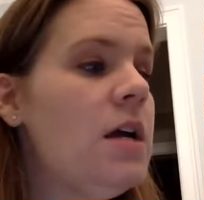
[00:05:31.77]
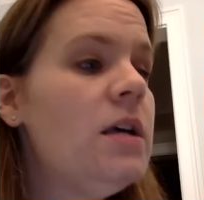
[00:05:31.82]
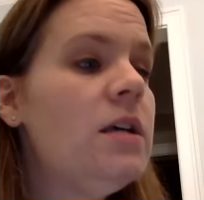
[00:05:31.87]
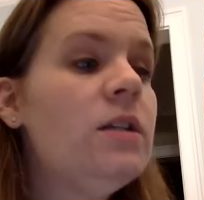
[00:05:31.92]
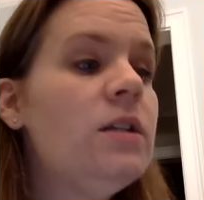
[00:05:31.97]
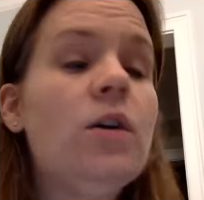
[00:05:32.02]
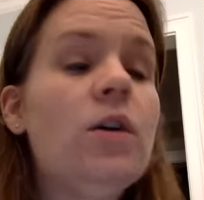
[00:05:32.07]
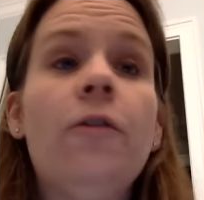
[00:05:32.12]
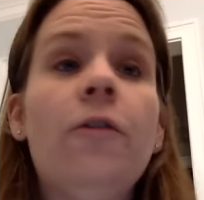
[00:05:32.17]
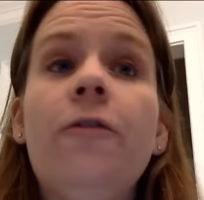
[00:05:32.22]

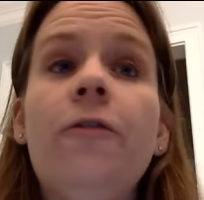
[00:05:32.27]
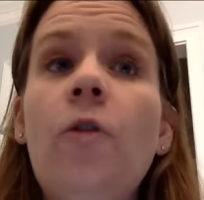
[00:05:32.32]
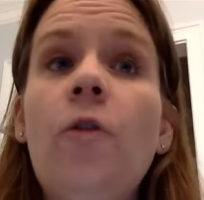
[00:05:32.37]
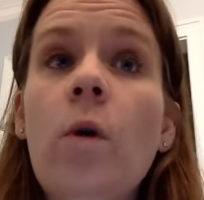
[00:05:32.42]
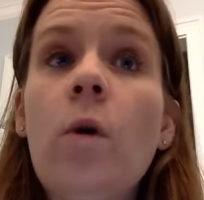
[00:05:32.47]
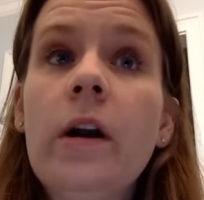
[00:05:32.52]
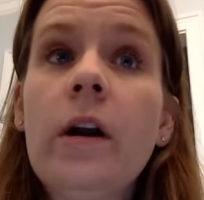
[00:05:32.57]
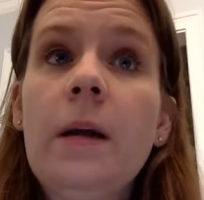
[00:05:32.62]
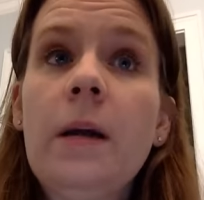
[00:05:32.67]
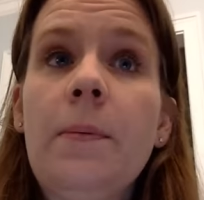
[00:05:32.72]
So
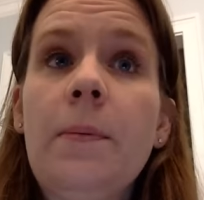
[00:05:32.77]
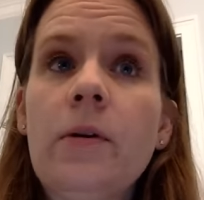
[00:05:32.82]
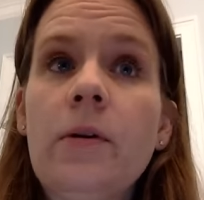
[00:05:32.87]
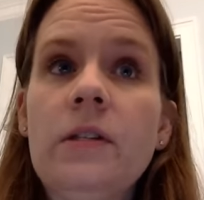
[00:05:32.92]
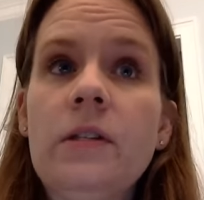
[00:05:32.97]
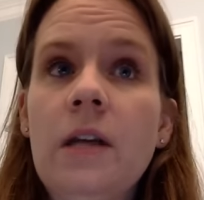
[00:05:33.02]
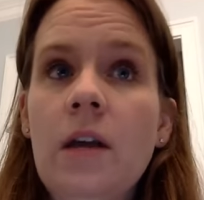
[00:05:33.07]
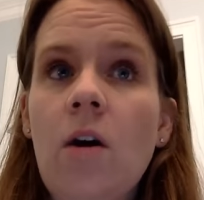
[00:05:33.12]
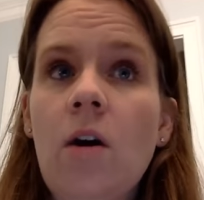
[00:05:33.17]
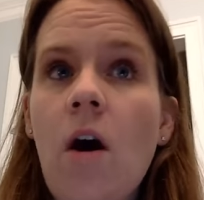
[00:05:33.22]

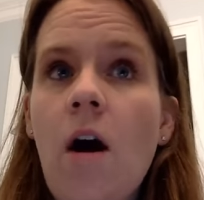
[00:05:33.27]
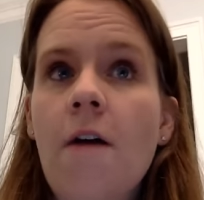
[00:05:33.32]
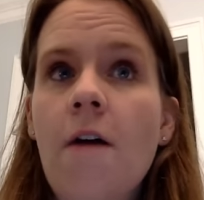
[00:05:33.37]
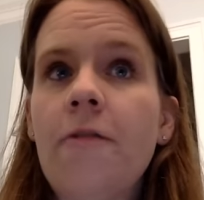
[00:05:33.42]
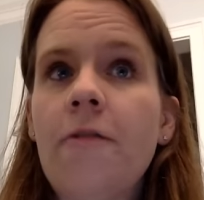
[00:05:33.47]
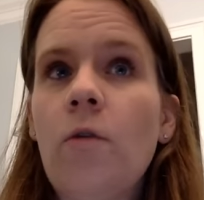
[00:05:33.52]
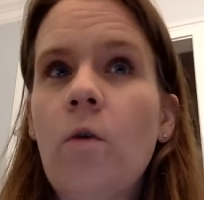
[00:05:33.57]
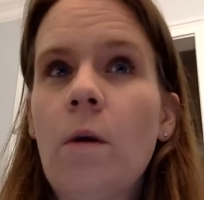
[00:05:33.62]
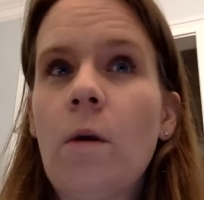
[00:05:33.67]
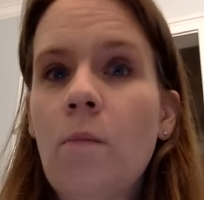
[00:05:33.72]
40%
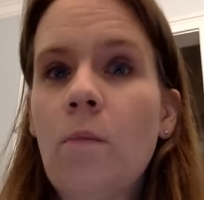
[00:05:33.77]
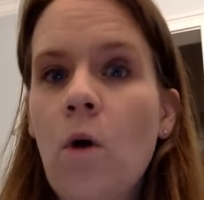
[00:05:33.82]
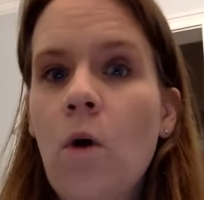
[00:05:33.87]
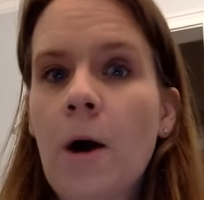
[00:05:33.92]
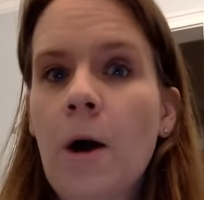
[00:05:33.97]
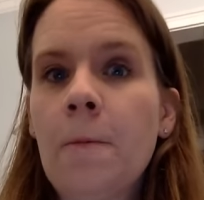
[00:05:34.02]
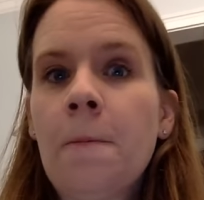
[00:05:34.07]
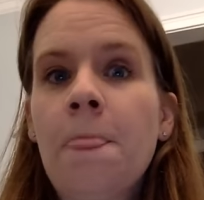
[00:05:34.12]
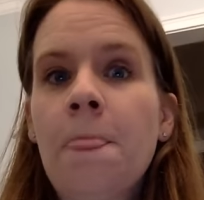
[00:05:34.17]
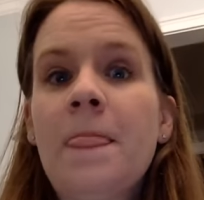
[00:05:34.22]
off or
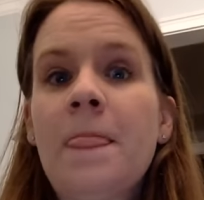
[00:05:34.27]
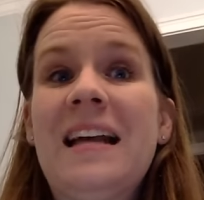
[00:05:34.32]
more.